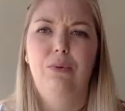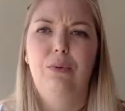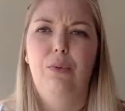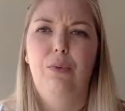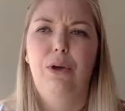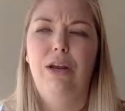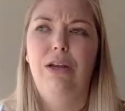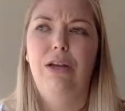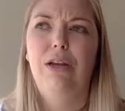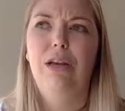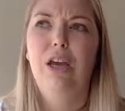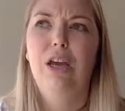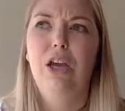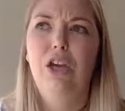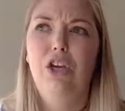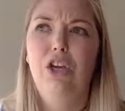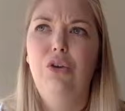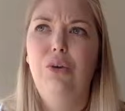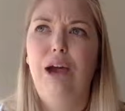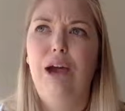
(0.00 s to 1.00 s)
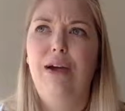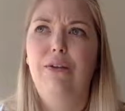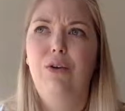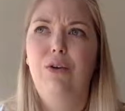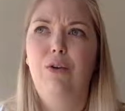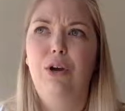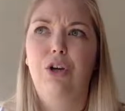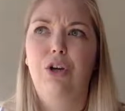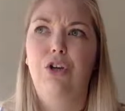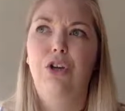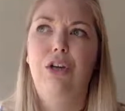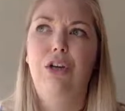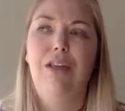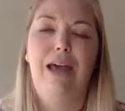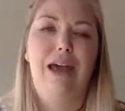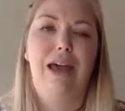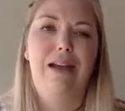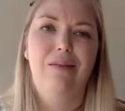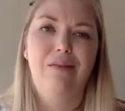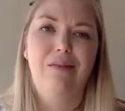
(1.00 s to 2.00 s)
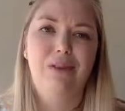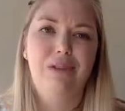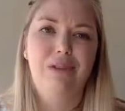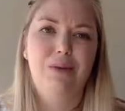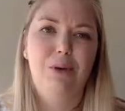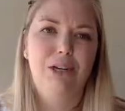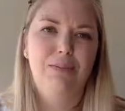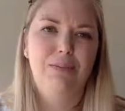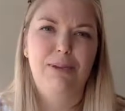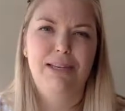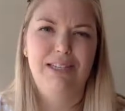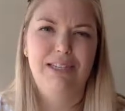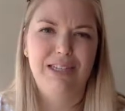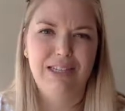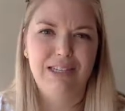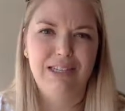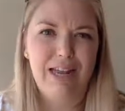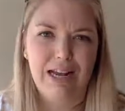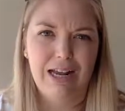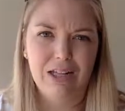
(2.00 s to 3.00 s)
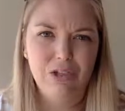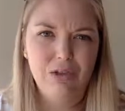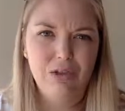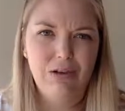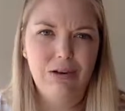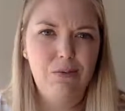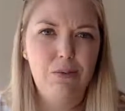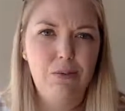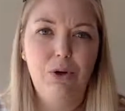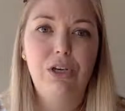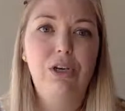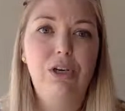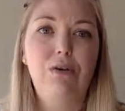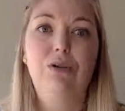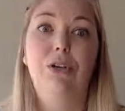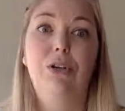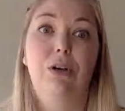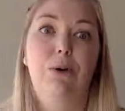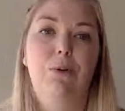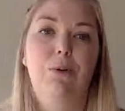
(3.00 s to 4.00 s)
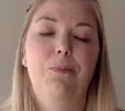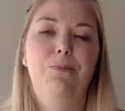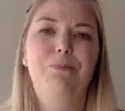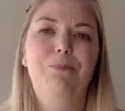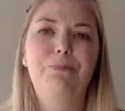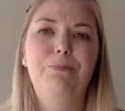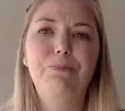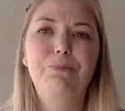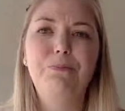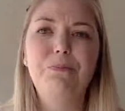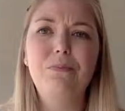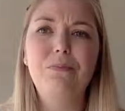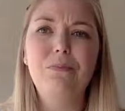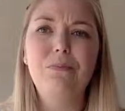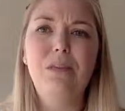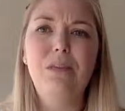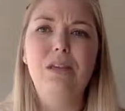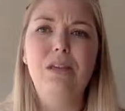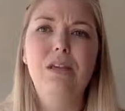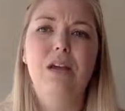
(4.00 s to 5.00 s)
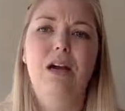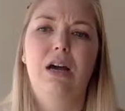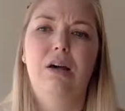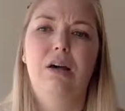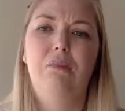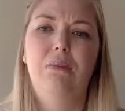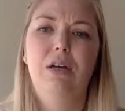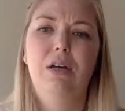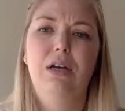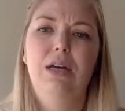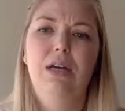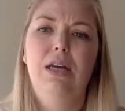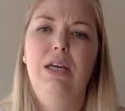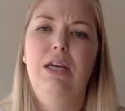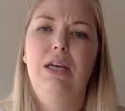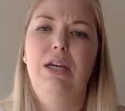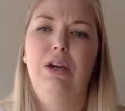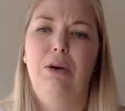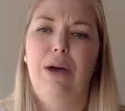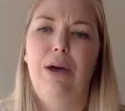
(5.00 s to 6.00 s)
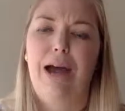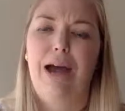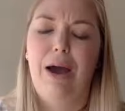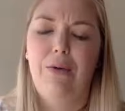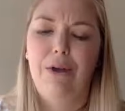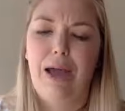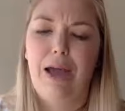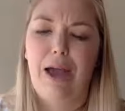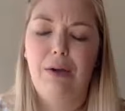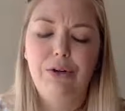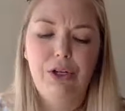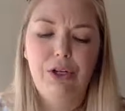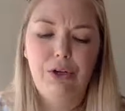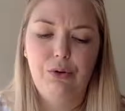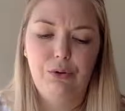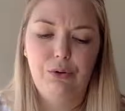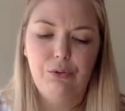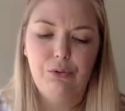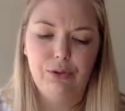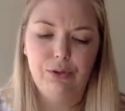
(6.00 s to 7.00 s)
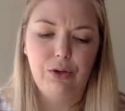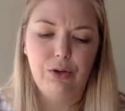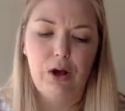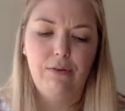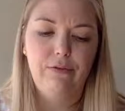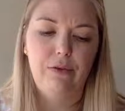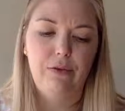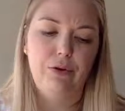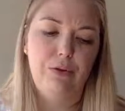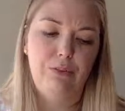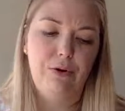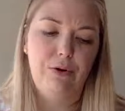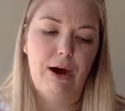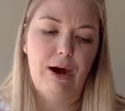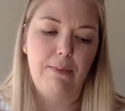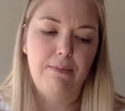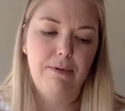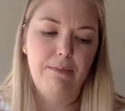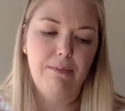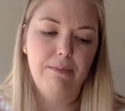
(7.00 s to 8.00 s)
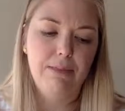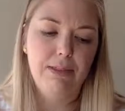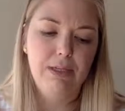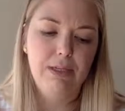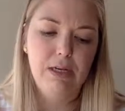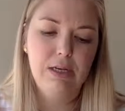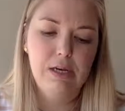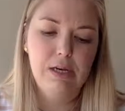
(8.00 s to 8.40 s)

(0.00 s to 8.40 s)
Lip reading: when you have a question that Squarespace isn't answering, what do you do? How do you solve those problems?